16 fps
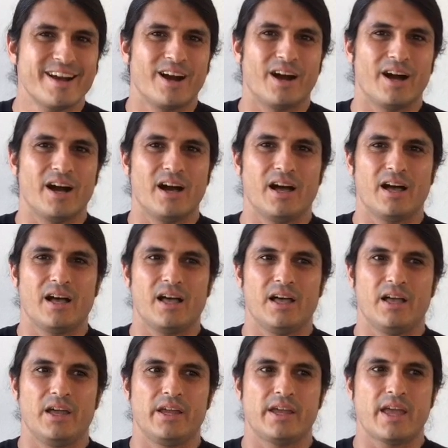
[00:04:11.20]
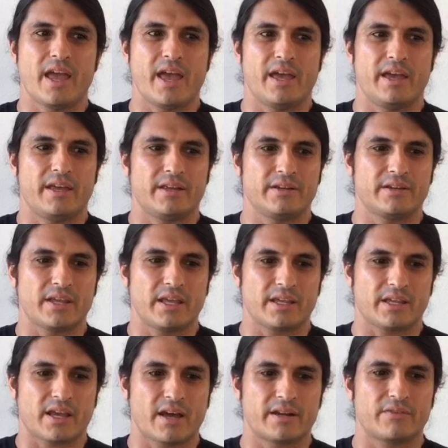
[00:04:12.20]
and
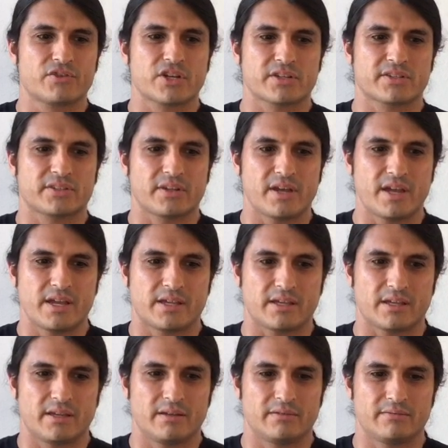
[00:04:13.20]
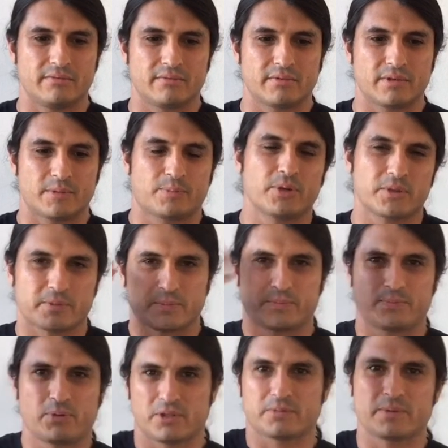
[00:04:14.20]
it kind of just like it
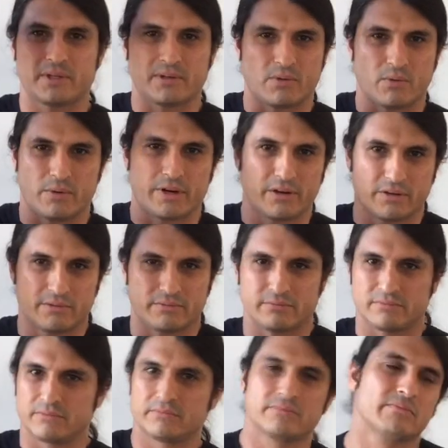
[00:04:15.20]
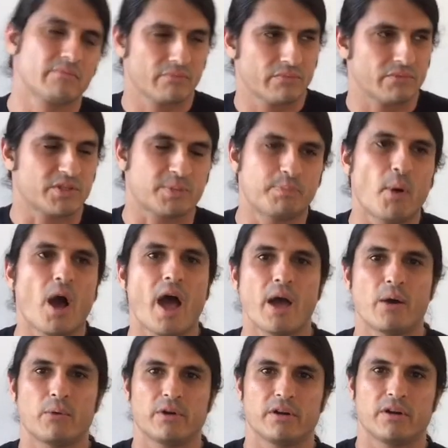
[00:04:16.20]
puts me in a weird
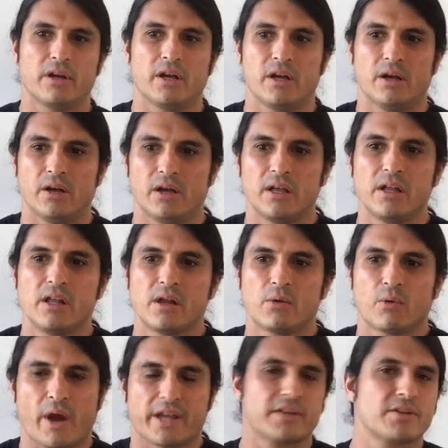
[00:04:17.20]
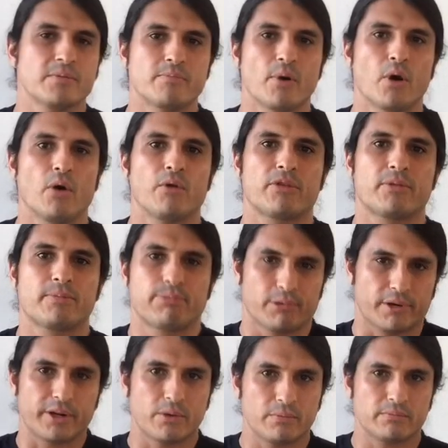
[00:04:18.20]
spot where I can do both
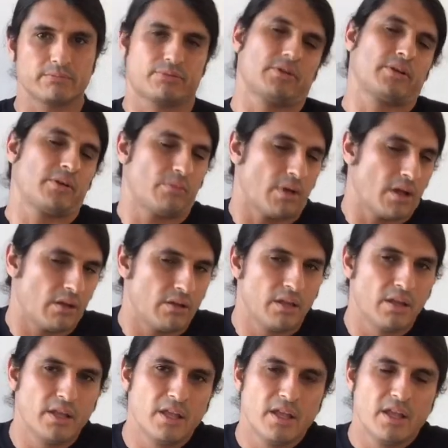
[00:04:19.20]
pretty well.